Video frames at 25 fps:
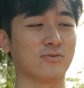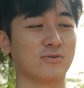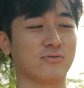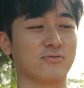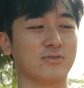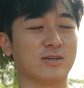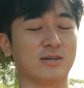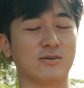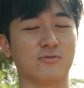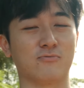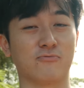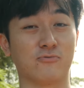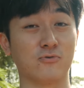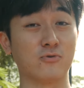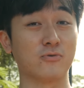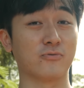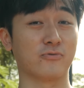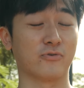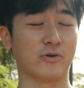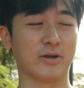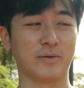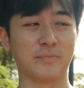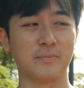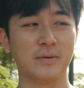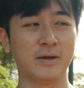50 full
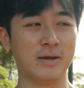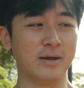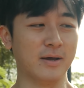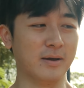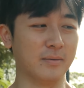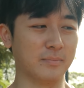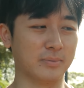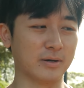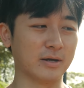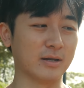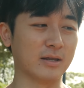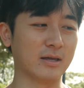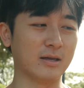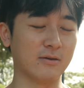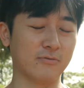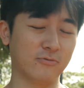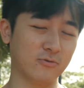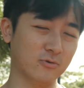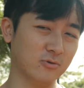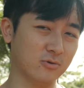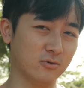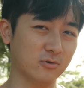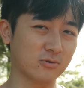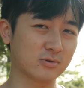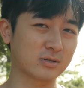frame, but if
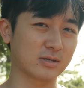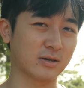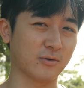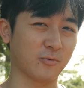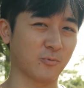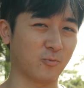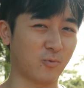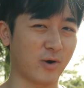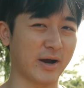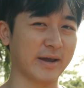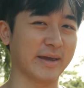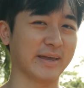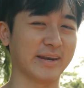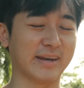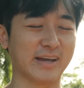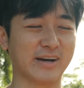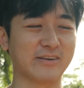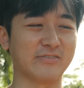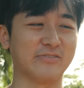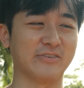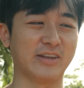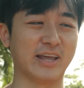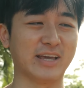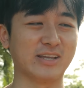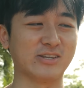you use a wide
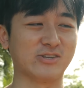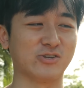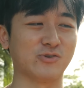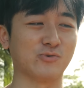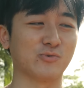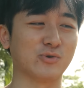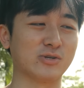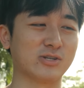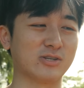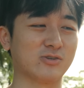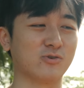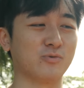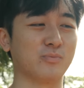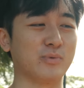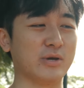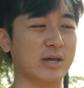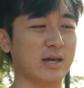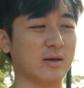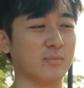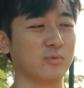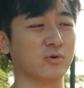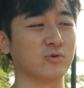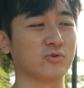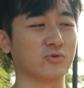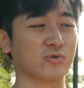enough lens, you will still be
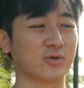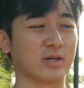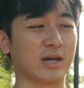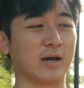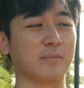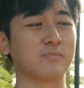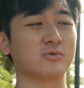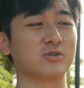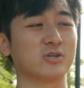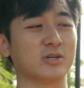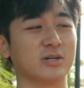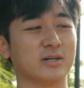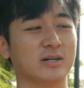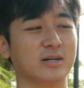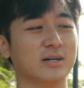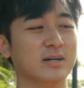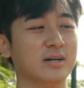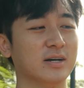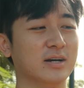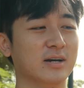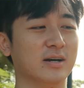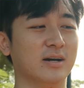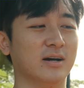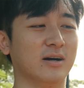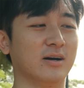able to capture
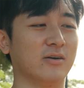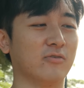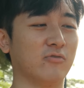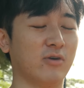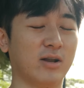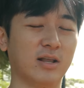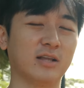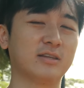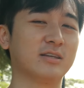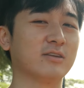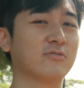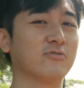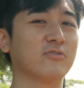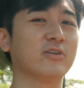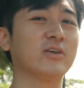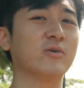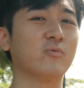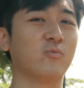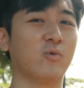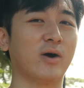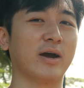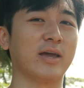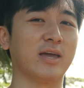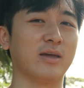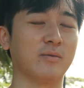a relatively
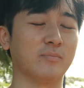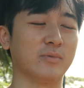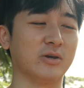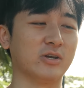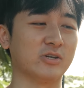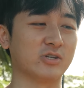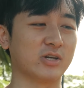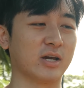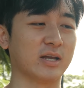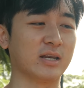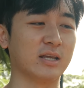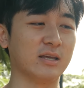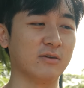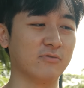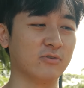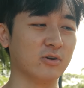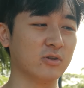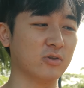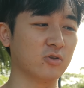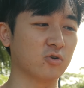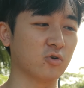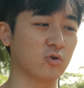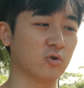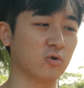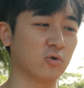wide image. And
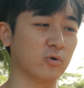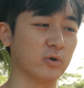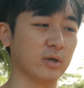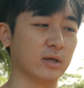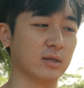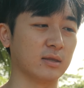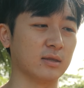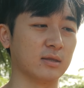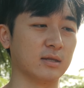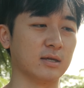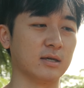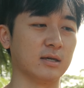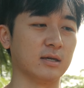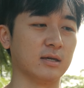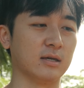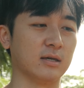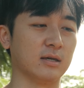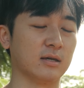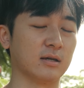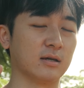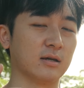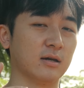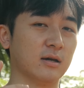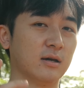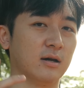even though in
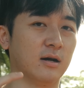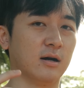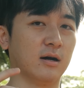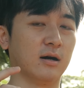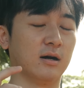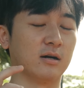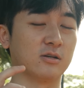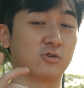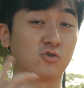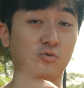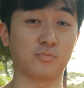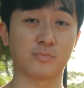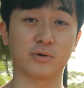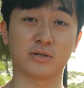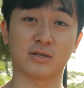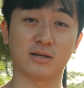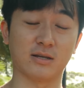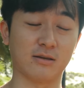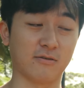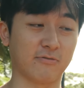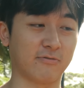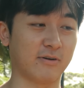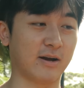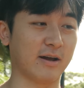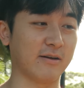the uh, Super
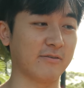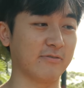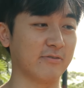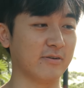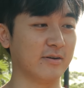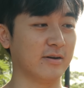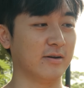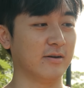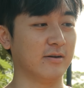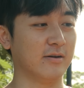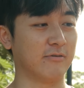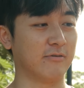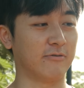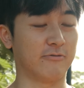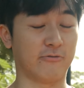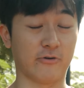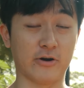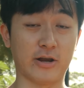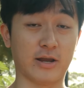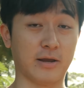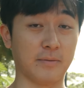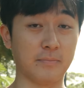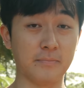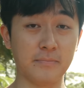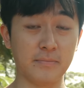35
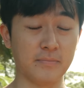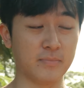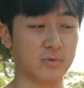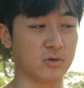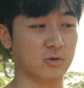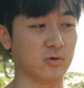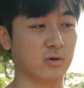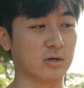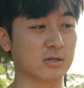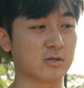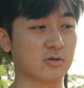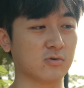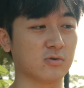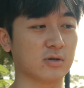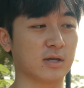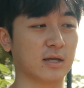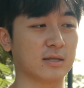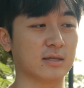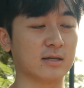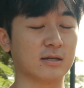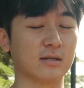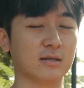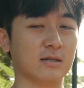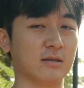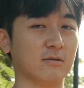frame, you're still
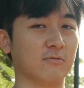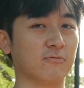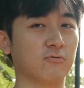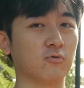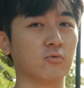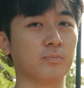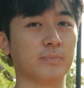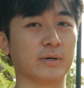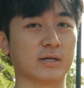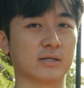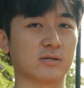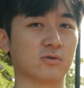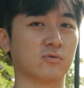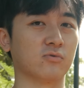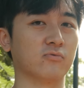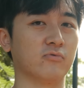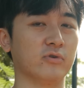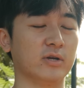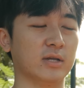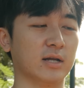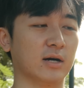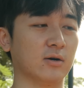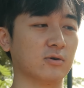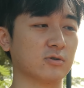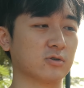getting the full pixel
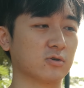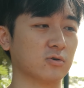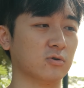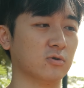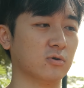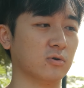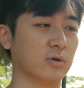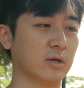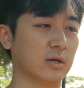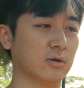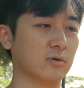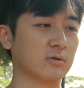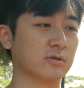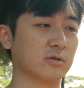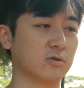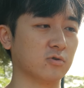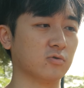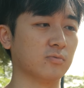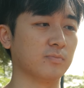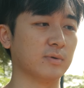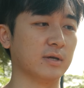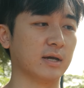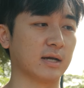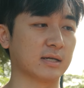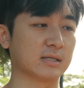readout. So it'll
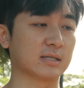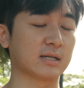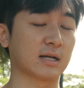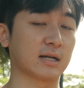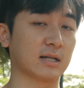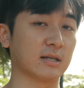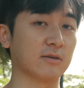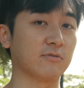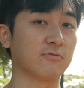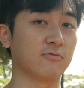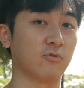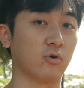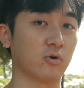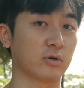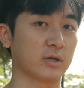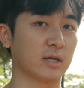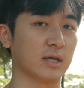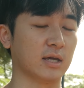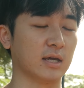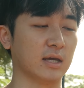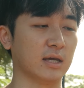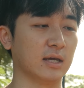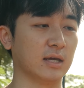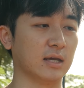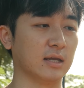still be exactly
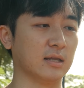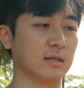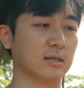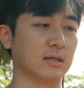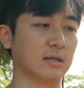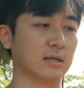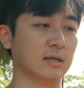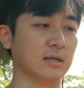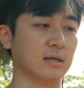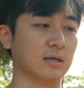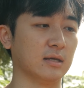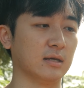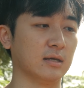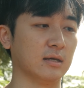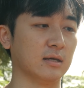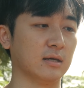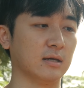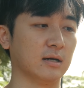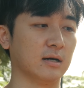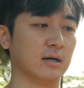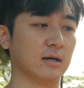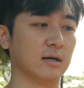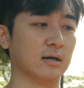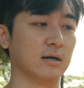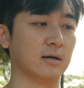4K in
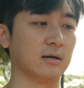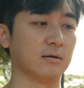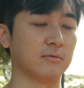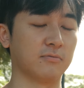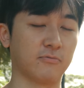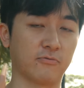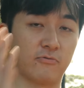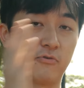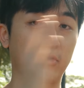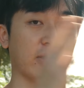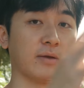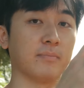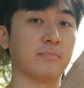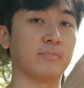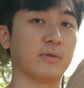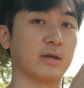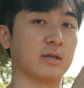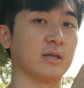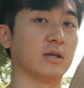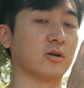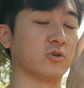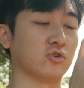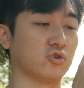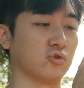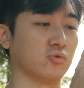the uh, frame
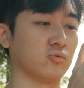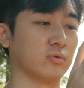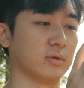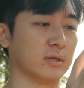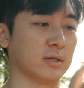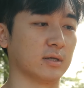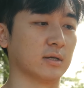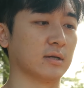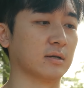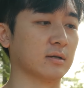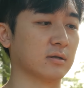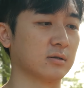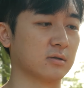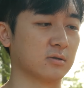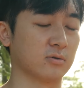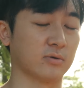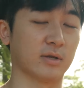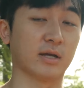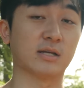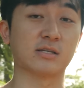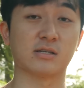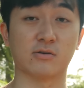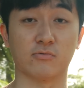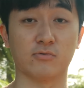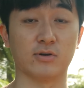that you're shooting. So
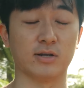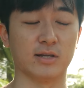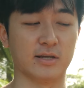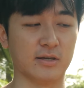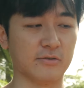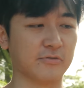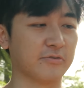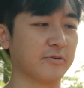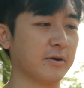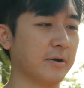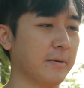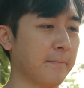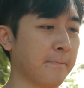that's a relief.